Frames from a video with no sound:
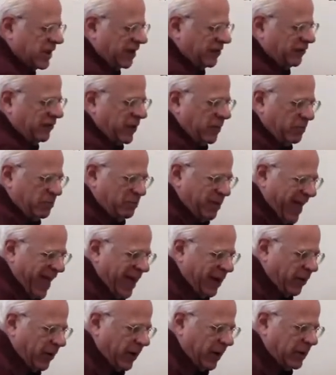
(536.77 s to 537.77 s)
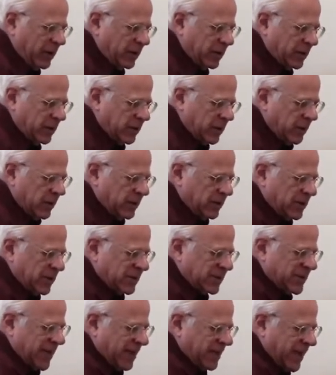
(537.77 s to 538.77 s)
of power
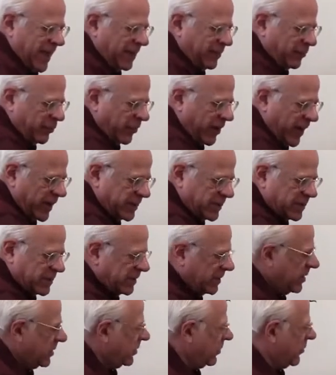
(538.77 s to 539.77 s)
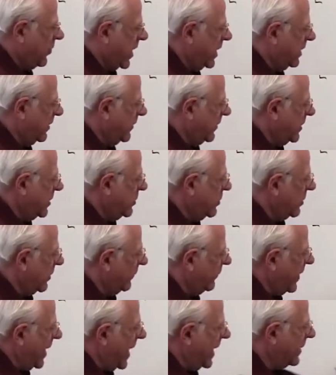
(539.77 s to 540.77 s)
to set a price greater than the
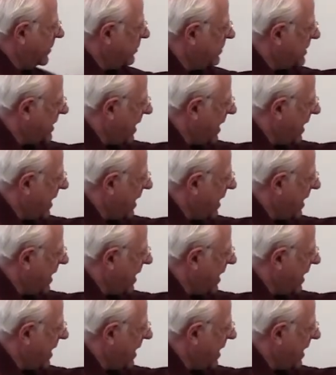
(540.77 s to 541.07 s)
unit value